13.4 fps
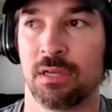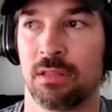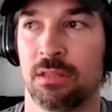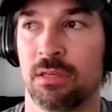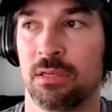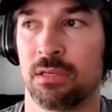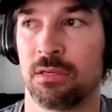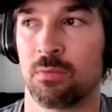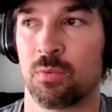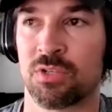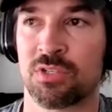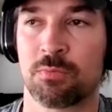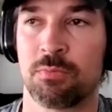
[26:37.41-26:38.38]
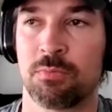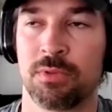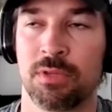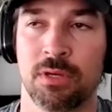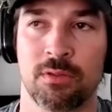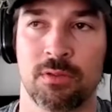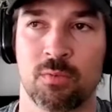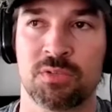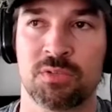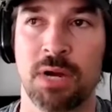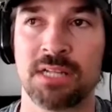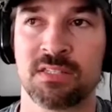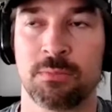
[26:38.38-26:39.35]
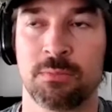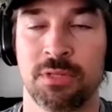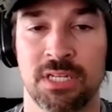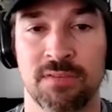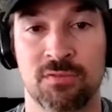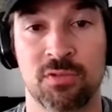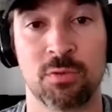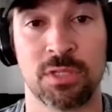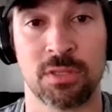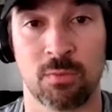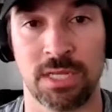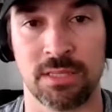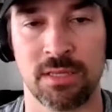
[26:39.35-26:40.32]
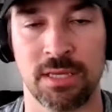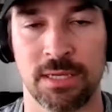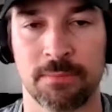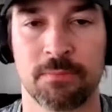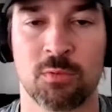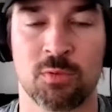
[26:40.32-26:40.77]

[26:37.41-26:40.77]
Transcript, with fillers: the responsibility of doing the right thing,